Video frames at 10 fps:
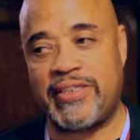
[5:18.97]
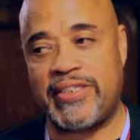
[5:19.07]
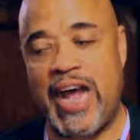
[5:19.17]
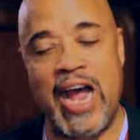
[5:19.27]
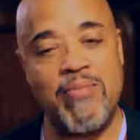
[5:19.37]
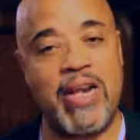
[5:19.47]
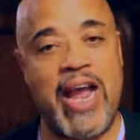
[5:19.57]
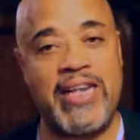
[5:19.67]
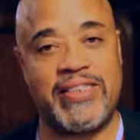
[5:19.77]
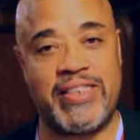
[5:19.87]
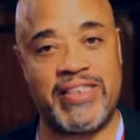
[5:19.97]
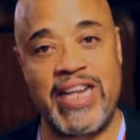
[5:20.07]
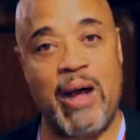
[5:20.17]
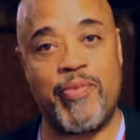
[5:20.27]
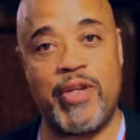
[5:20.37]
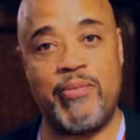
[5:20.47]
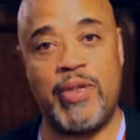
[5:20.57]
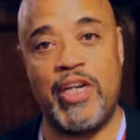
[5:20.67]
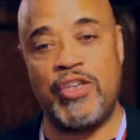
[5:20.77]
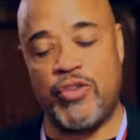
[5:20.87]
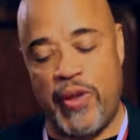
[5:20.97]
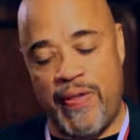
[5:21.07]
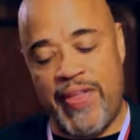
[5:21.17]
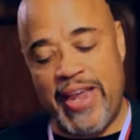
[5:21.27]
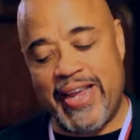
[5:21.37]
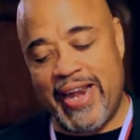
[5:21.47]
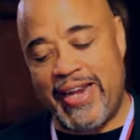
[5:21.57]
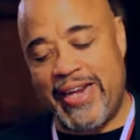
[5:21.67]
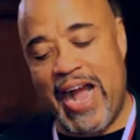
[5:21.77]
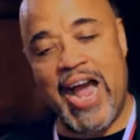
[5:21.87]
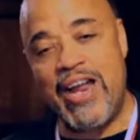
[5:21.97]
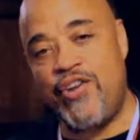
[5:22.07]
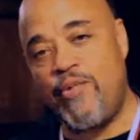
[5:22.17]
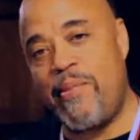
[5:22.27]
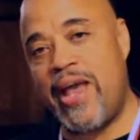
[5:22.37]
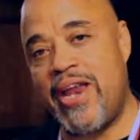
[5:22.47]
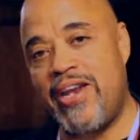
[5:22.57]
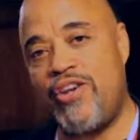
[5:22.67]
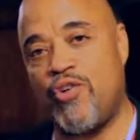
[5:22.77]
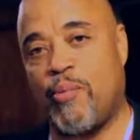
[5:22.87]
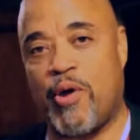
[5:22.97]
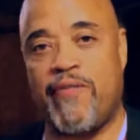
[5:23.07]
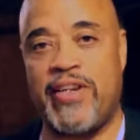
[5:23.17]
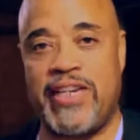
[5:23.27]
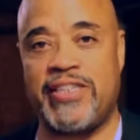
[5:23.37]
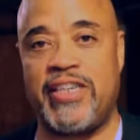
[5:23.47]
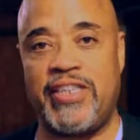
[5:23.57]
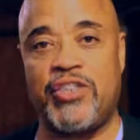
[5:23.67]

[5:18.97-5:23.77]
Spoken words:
timelines and stop them so that they can guide humanity to a perfect destiny.